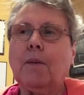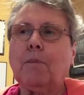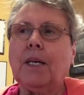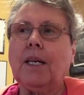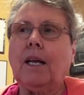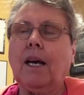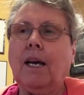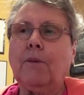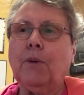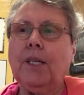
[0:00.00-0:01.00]
but
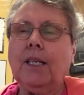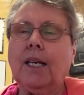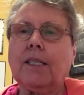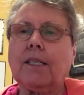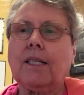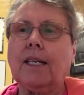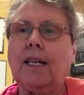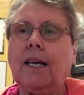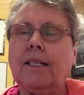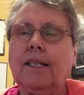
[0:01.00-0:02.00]
I realized that
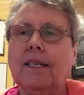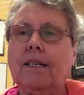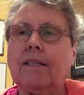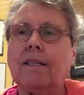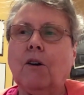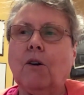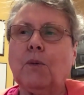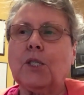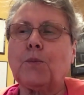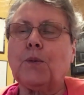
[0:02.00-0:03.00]
I didn't
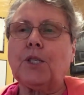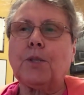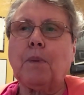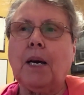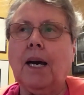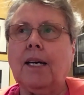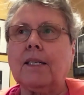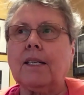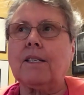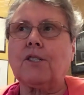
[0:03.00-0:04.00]
always
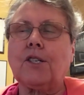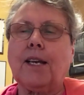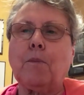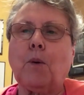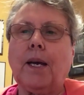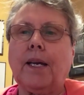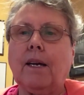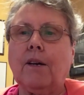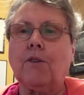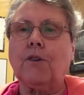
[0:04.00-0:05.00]
respond the same way
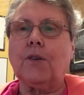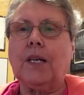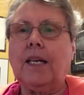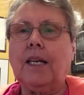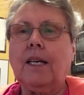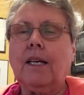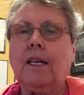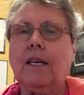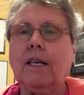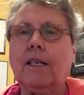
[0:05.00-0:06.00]
other,
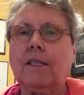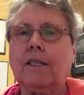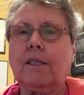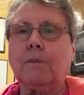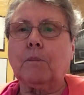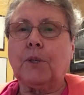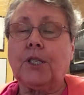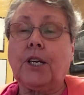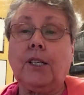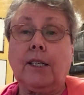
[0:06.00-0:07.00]

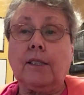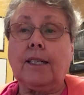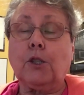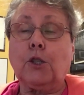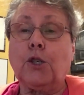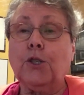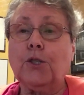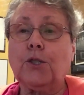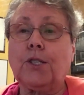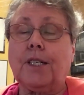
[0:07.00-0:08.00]
particularly little
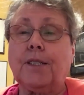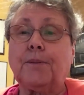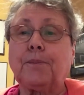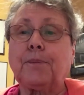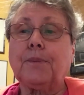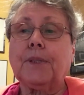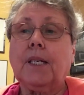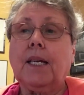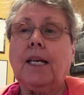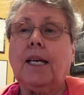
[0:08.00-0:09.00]
girls did.
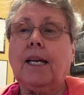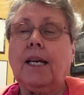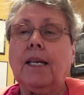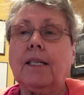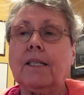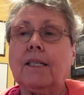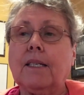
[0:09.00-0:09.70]
And